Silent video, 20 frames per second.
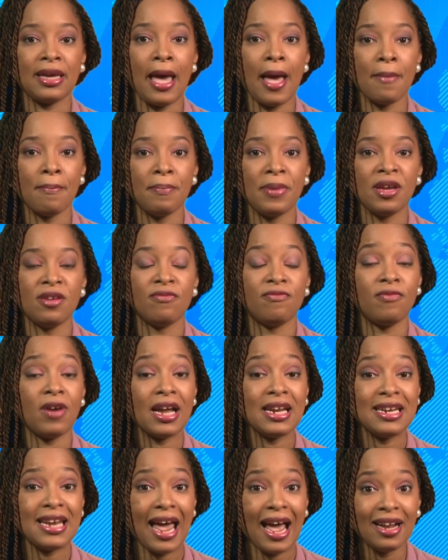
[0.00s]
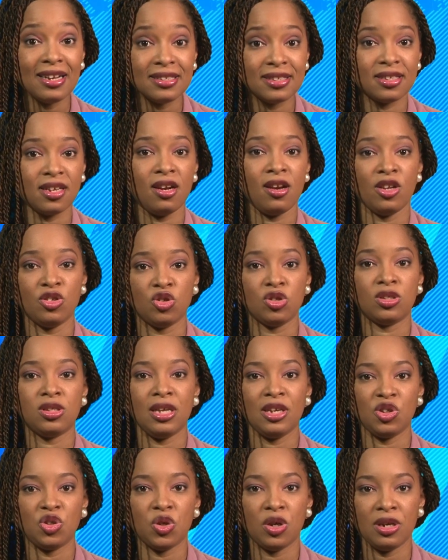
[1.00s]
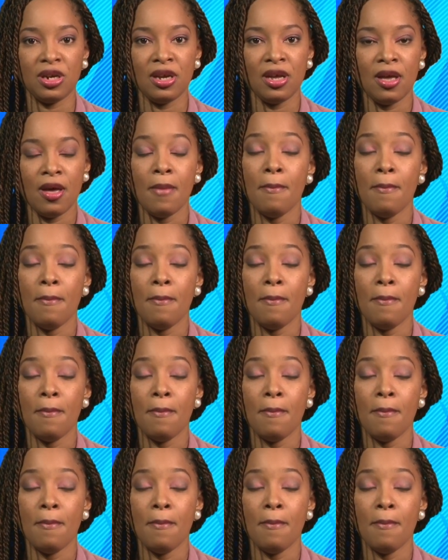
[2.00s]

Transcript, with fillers: Campaign Finance Legislation.